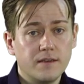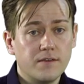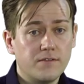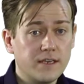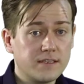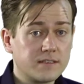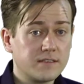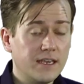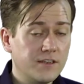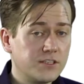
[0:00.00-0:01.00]
This,
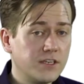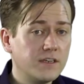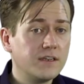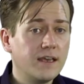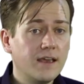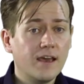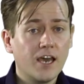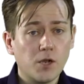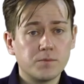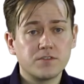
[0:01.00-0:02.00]
in turn,
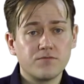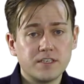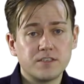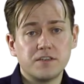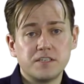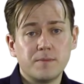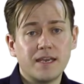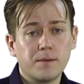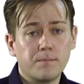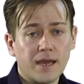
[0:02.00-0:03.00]
helps the researcher to make
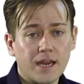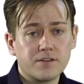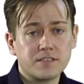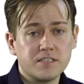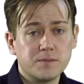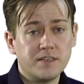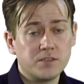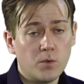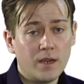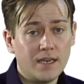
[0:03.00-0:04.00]
comparisons
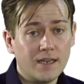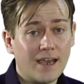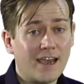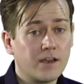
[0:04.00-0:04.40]
between and